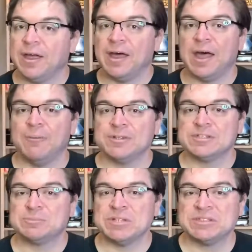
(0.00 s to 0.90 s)
I would
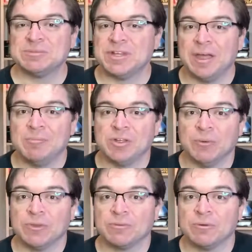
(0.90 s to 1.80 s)
just spend some time
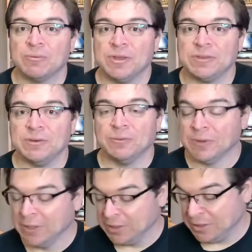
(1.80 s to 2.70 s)
going through it with you.
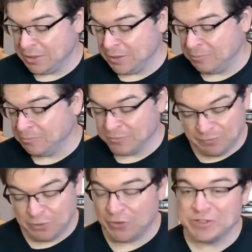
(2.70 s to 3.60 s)

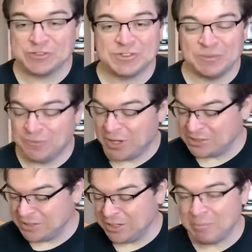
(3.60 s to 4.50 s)
If you're interested in
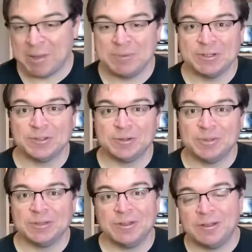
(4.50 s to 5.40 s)
watching it, it might be a little
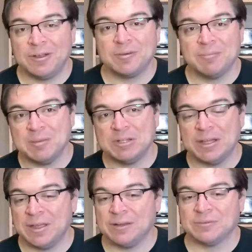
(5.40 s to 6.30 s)
bit long, maybe
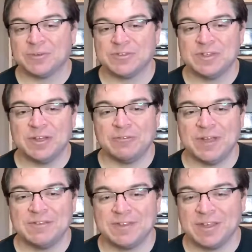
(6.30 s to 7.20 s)
not. We'll see how
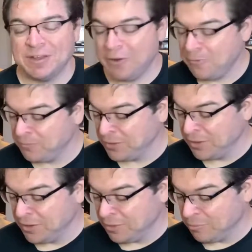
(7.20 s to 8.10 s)
fast I can go.
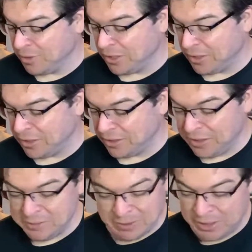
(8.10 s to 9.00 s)
But
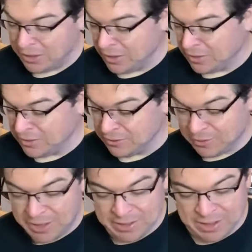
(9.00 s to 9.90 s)
anyway,
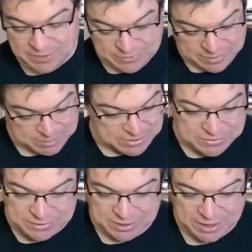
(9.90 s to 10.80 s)
I guess, let me
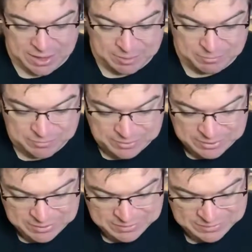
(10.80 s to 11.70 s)
see. I got them
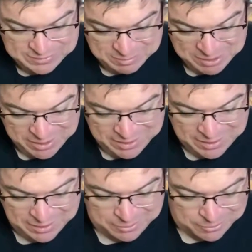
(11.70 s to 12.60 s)
semi
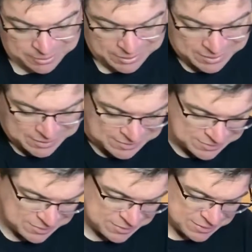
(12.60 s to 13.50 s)
kind of
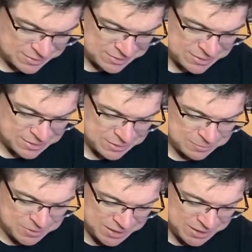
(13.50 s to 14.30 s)
organized. Let